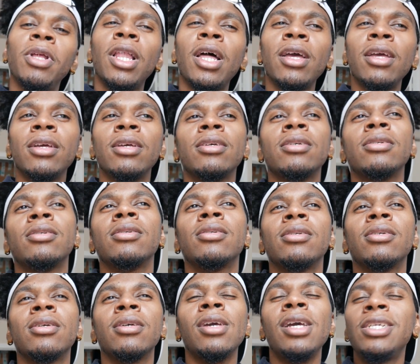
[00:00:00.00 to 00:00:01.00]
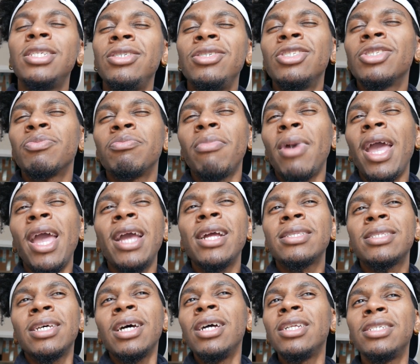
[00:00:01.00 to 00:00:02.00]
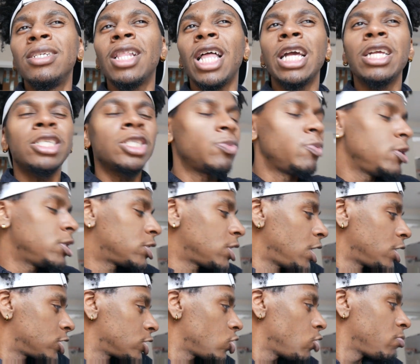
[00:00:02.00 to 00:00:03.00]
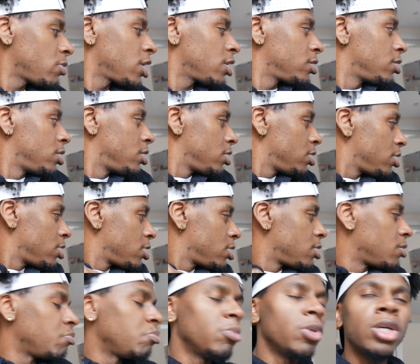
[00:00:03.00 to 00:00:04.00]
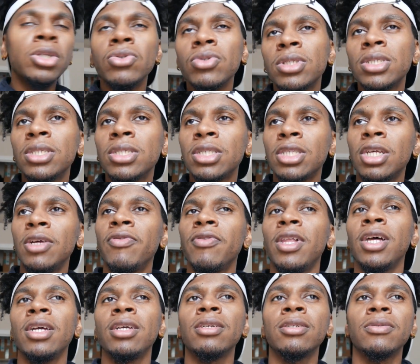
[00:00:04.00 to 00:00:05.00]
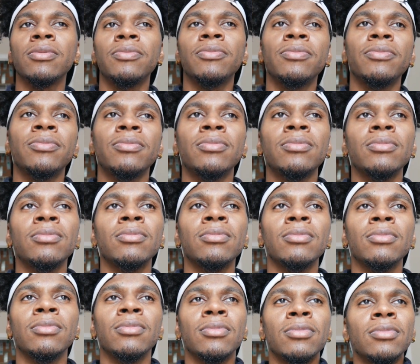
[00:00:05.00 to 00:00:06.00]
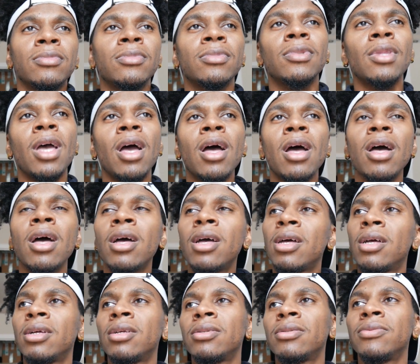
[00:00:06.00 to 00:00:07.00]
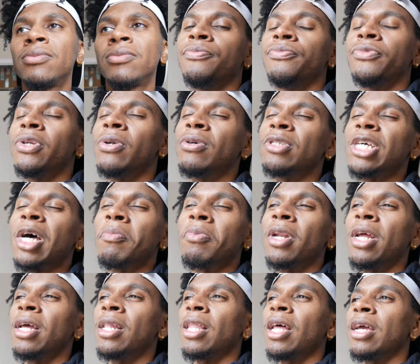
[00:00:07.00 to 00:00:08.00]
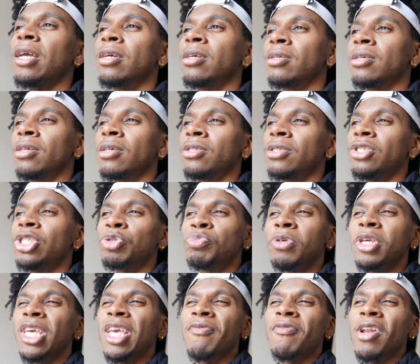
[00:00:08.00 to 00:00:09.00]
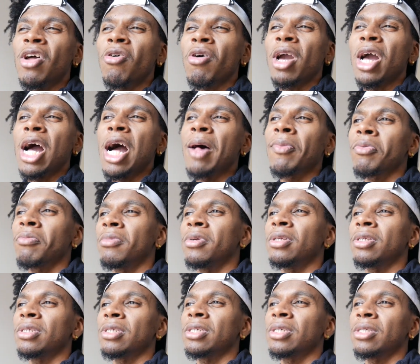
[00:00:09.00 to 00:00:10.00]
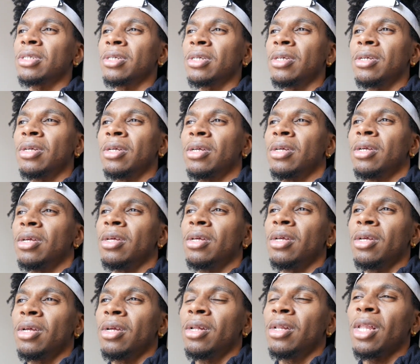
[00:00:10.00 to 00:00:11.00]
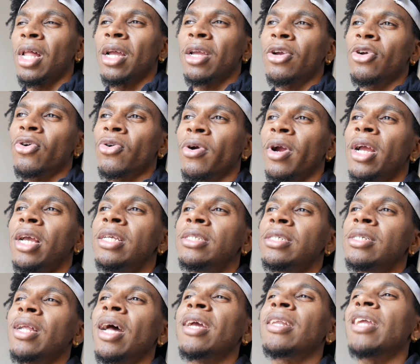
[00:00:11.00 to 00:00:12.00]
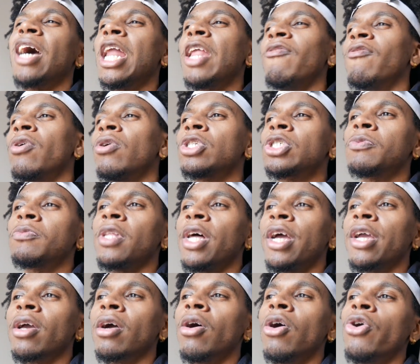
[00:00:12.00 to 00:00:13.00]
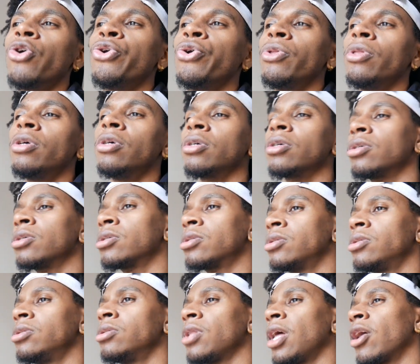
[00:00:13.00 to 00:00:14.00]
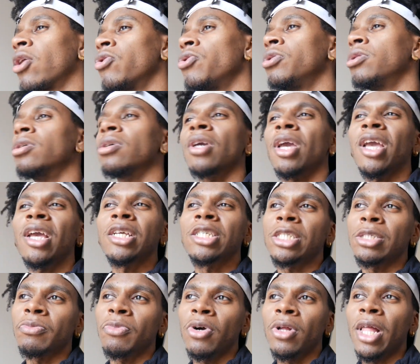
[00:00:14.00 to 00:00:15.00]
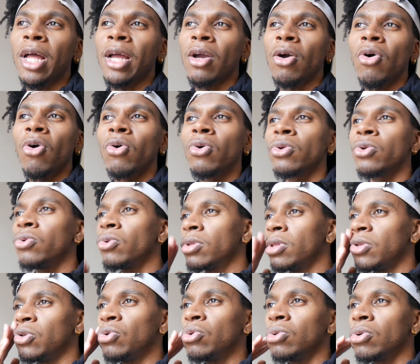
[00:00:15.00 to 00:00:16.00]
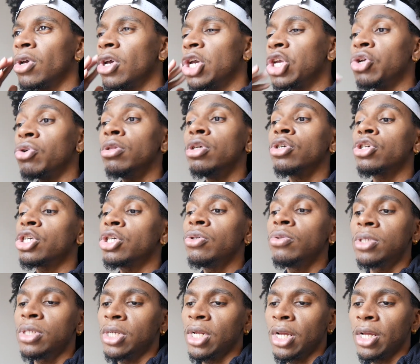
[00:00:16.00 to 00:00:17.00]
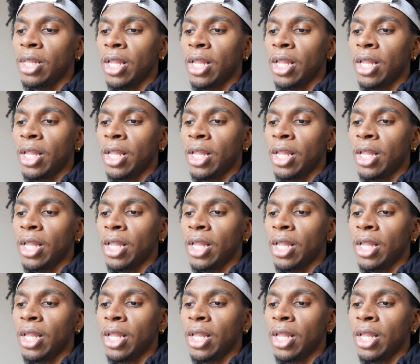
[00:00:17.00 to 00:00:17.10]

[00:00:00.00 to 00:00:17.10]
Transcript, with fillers: Like and she just mad touchy, like just be touching on my muscles and stuff. Like nah. Then on top of that, like she just be giving out compliments. Like crazy, like not even on some like, oh you look like oh you look handsome or like oh you you you look cute today.